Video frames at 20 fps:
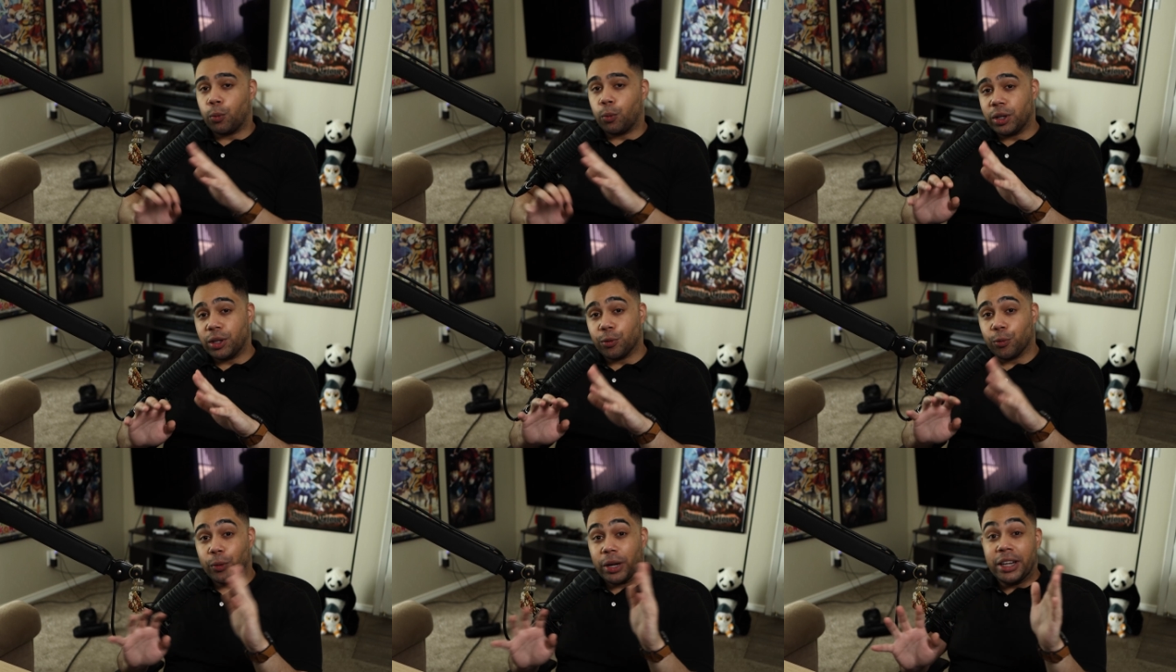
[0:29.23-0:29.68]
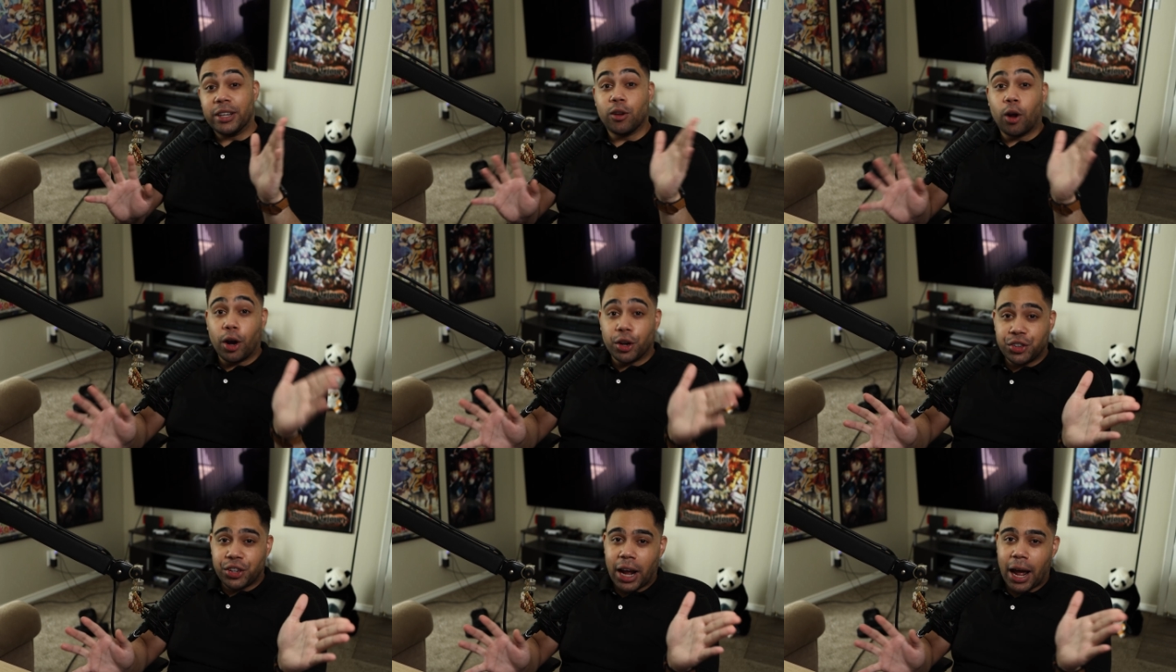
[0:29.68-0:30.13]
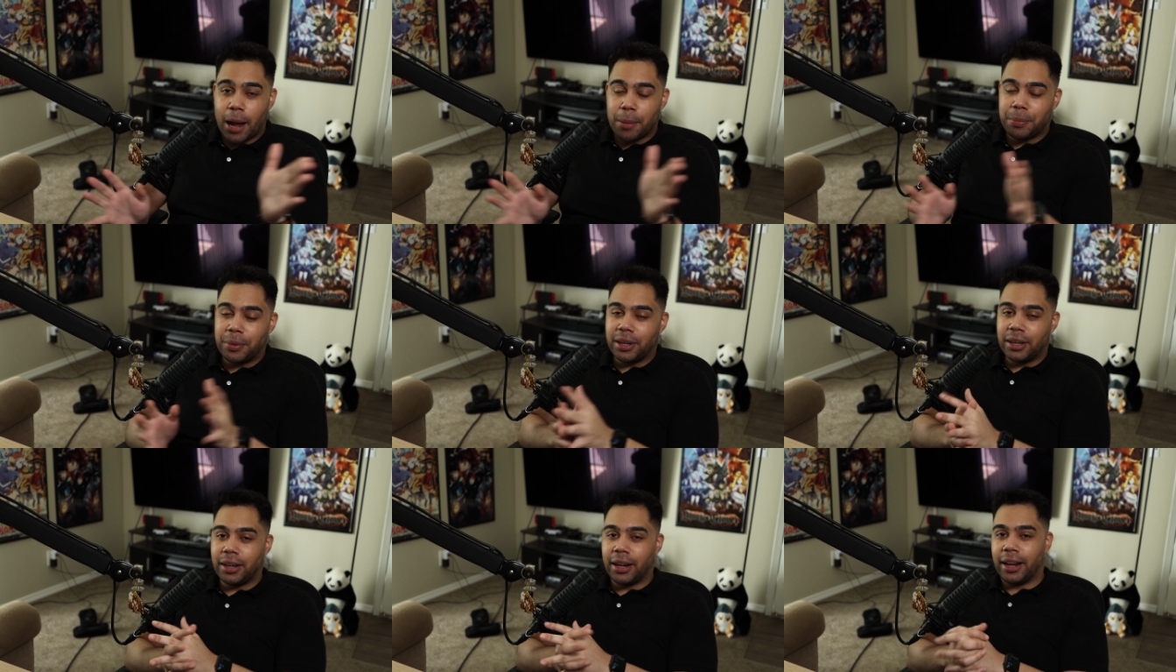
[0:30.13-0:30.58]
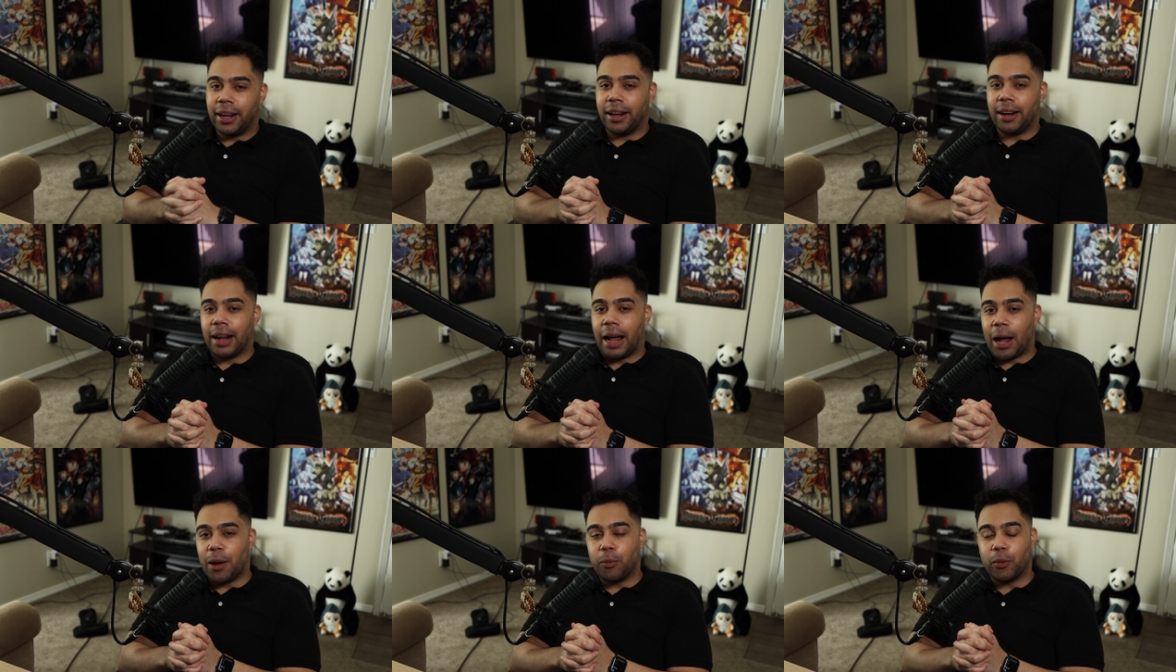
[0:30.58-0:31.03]
when the relaunch happened and
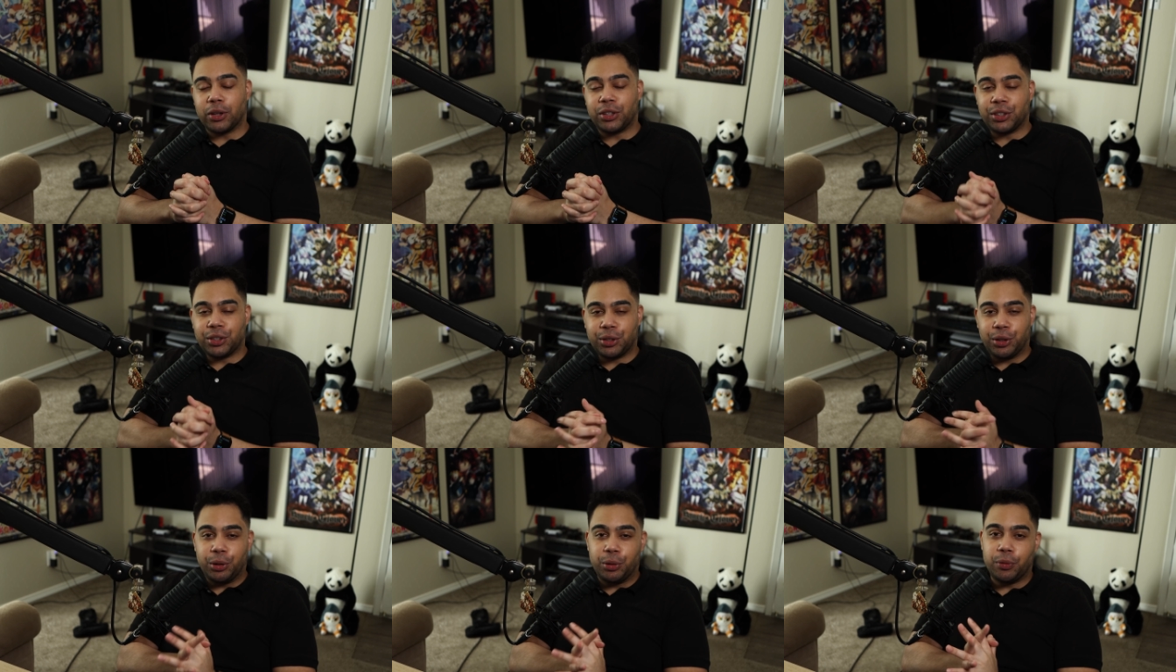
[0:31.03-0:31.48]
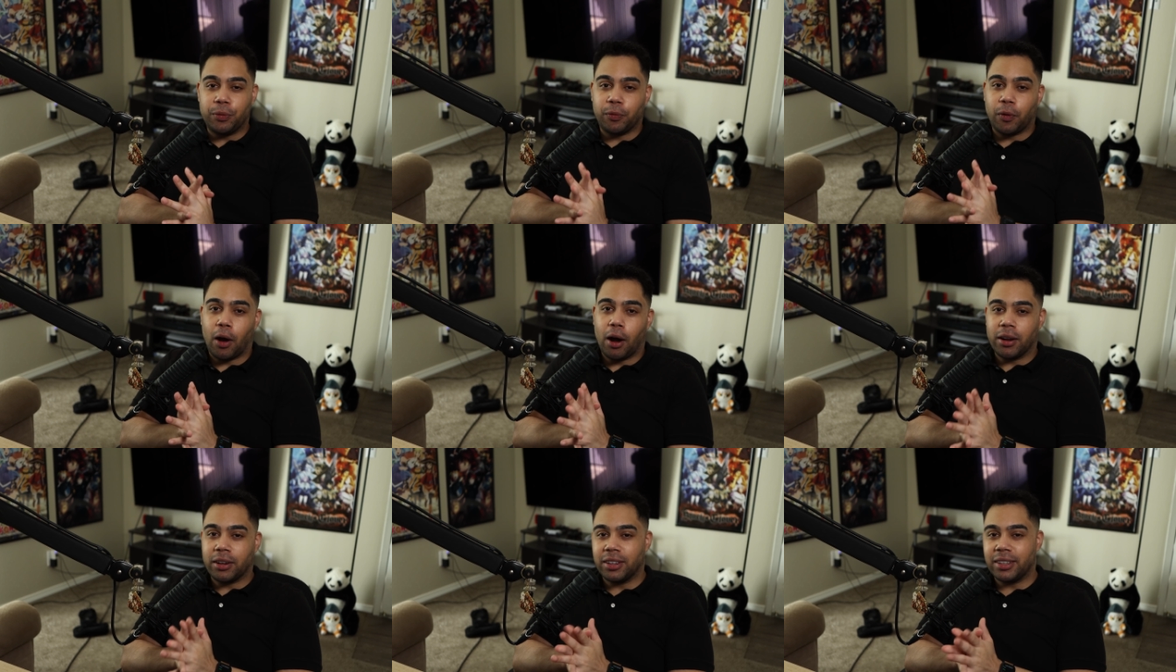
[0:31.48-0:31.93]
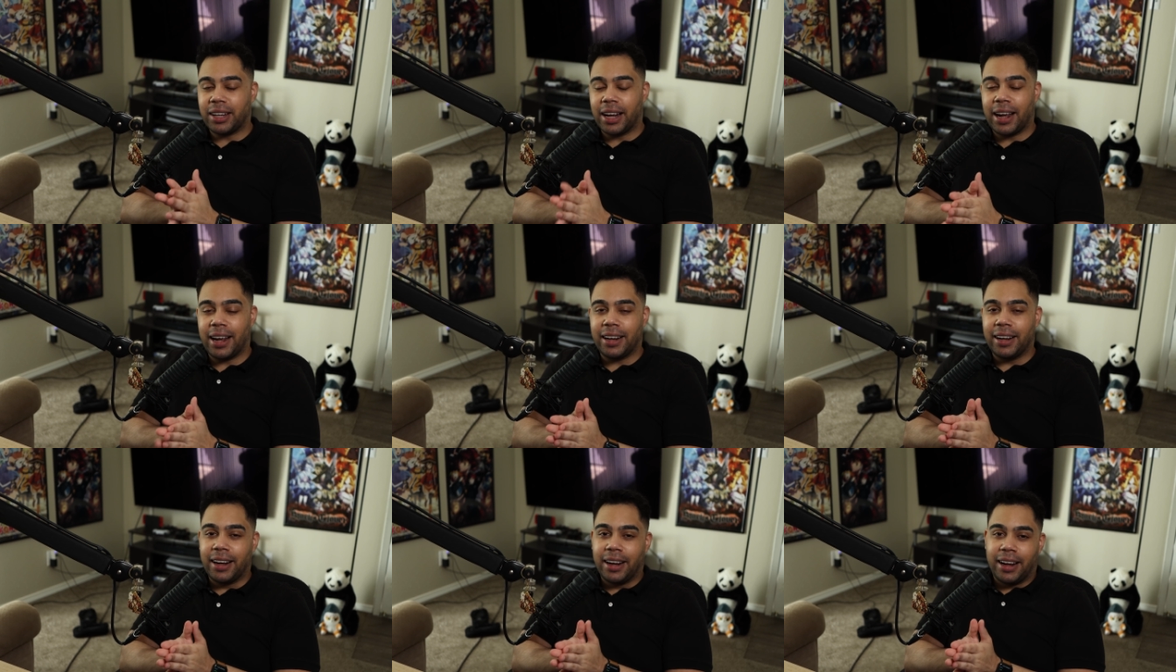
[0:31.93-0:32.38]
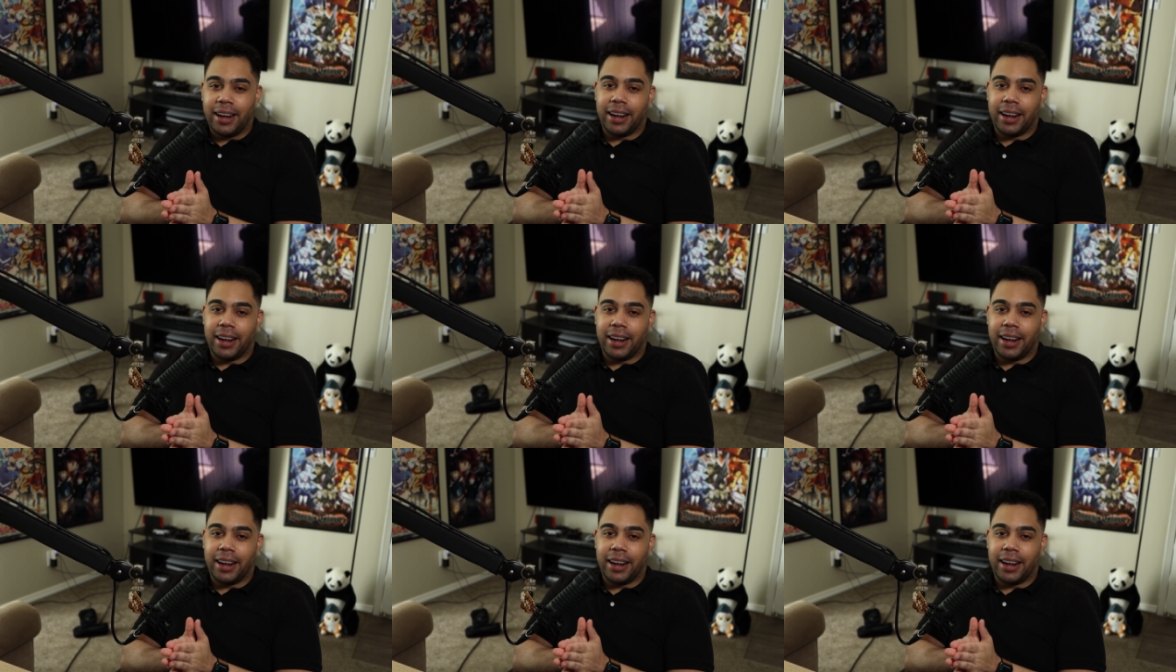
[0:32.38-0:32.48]
I wasn't too fond of that